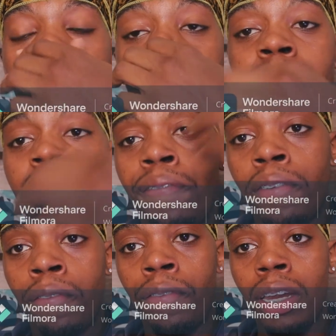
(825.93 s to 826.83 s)
that's it
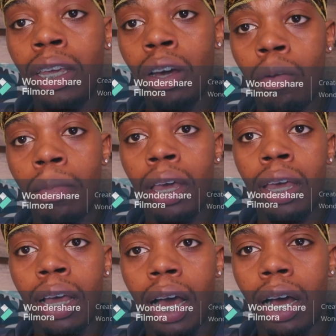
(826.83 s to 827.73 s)
for the video
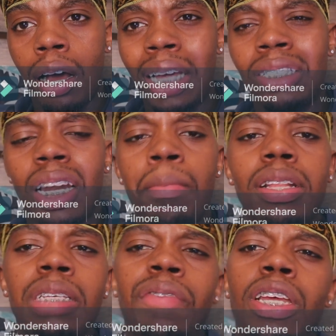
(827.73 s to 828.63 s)
man i ain't trying to
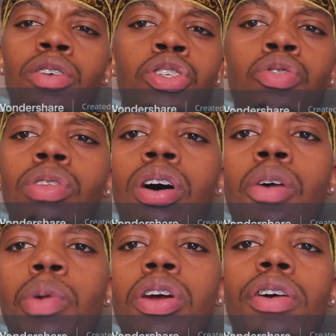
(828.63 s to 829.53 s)
make this video too
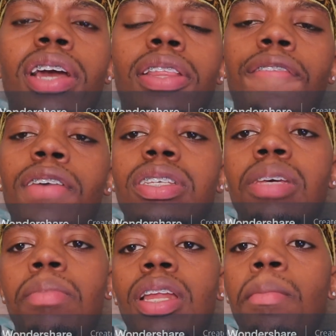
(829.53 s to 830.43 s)
long we already at the
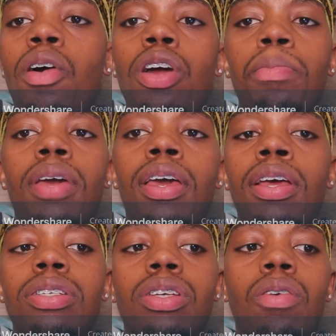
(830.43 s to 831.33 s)
15 minute mark
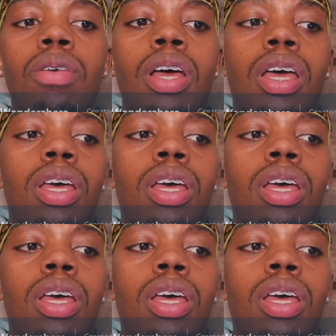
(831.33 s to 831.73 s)
man so